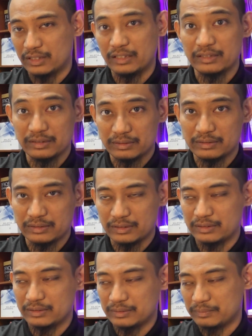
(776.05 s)
And
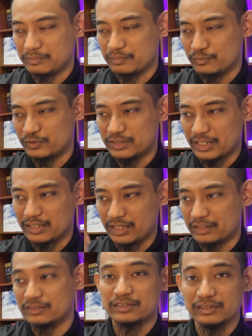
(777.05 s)
with that
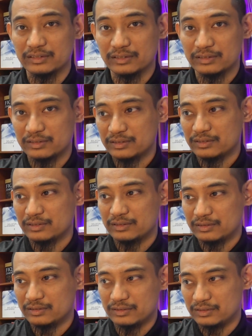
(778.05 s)
answer
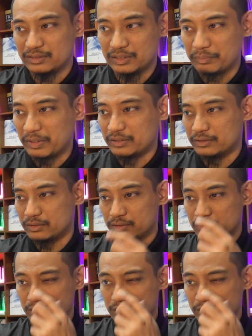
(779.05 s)
the demand.